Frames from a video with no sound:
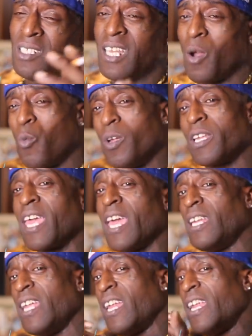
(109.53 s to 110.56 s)
That window
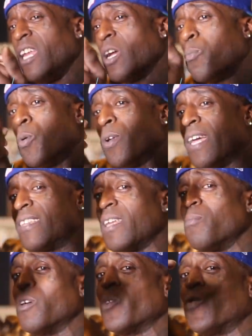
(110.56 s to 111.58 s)
came down, that nigga pulled out
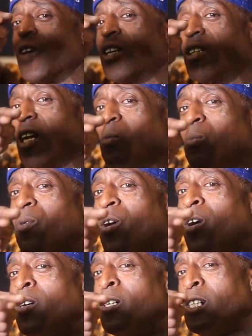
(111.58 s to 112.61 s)
that motherfucking double
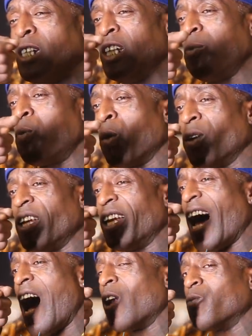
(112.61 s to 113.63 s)
bro, and he pointed
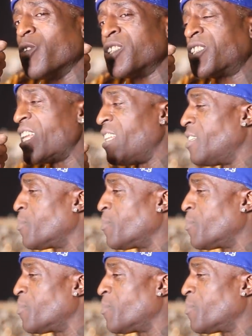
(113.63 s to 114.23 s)
at all of us standing